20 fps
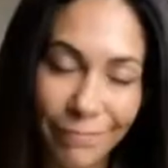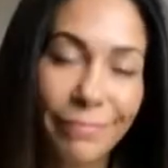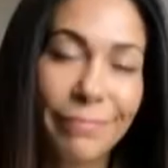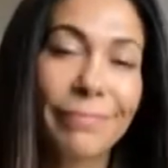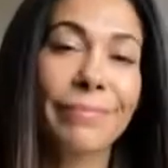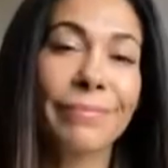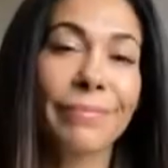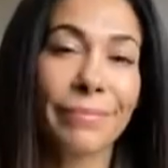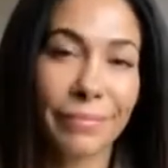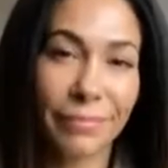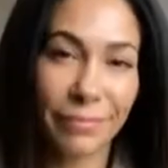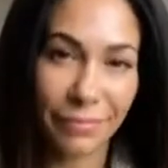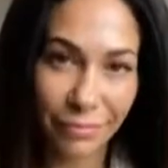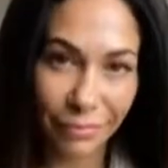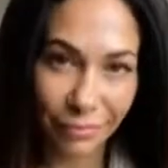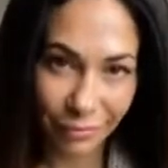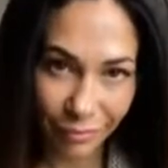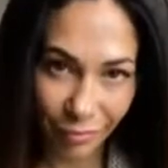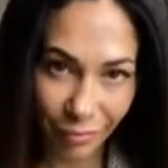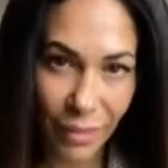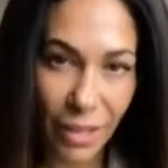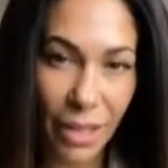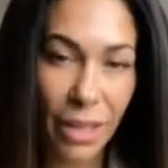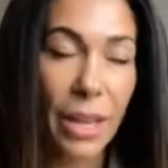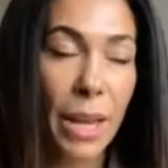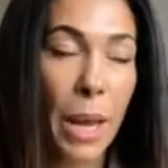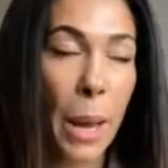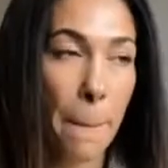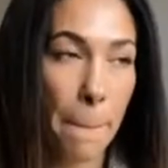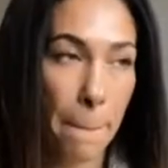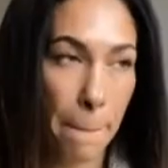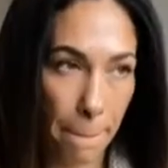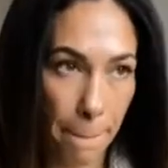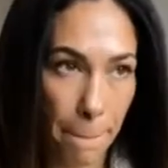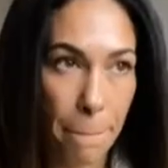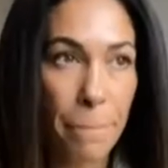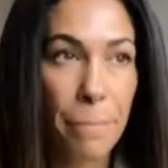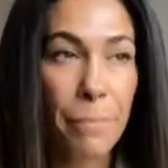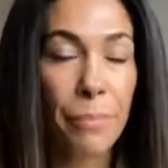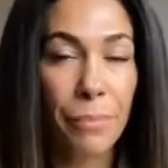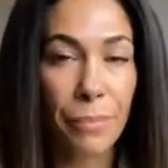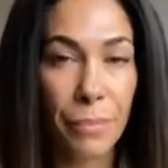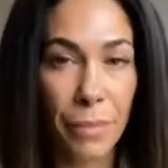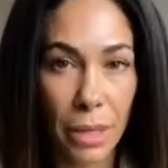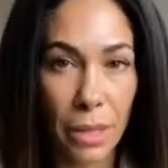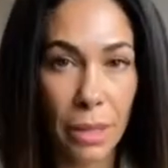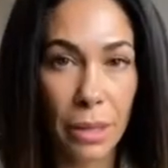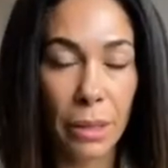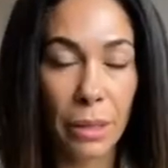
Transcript: quickly. And what I liked